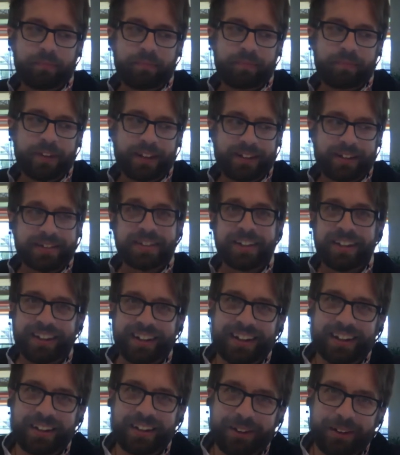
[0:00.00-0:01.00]
this is going
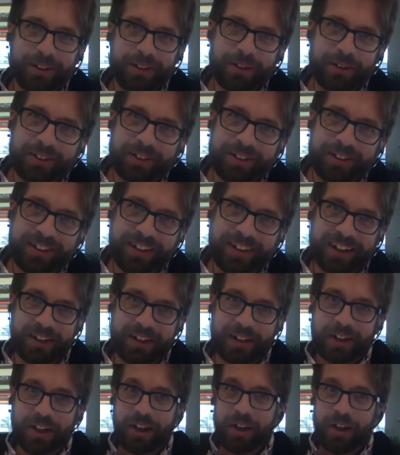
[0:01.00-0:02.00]
to get a little like
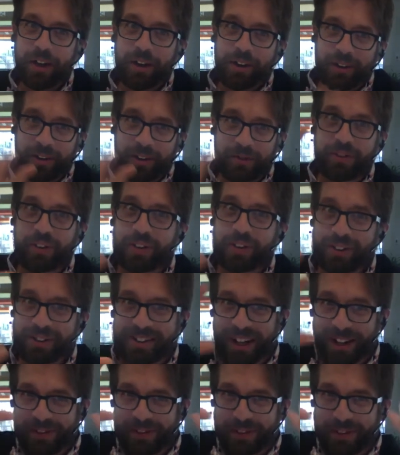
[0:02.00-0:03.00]

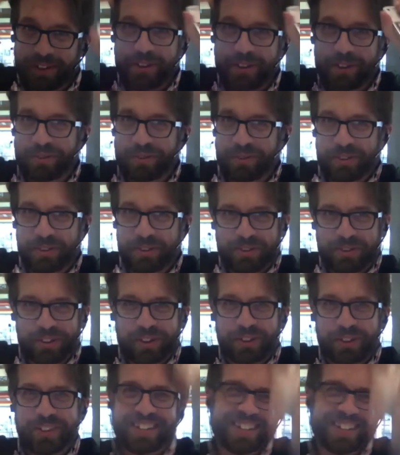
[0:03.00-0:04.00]
philosophical
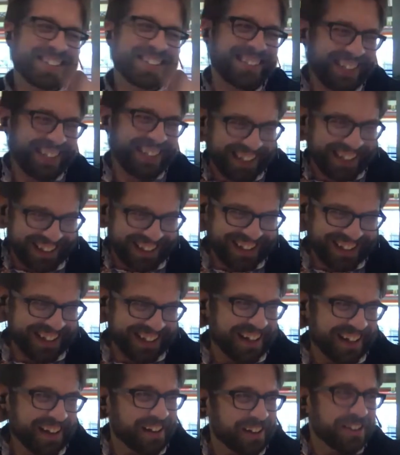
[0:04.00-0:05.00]
foo-foo in the sky.
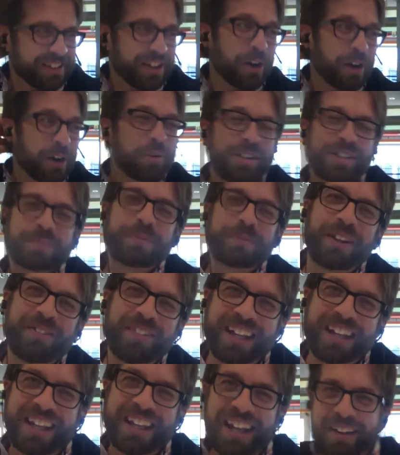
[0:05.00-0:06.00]
No, we just
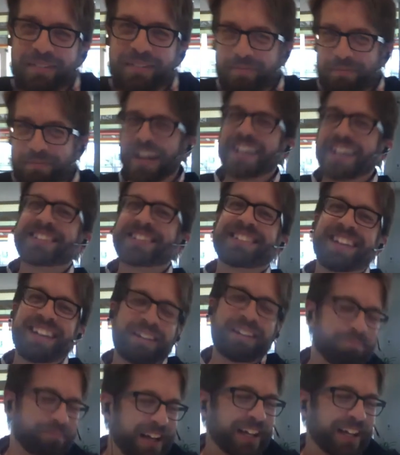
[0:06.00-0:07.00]
believe
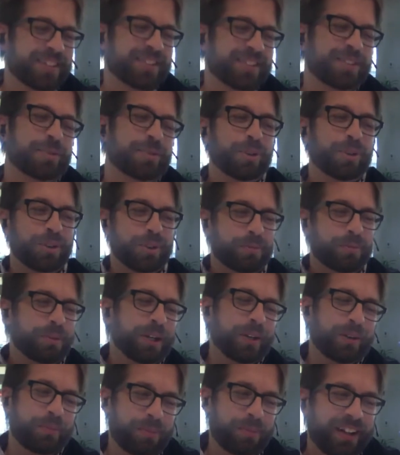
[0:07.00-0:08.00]
it makes the world a
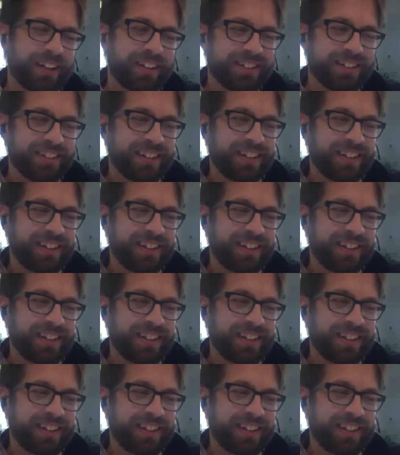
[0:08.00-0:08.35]
better place.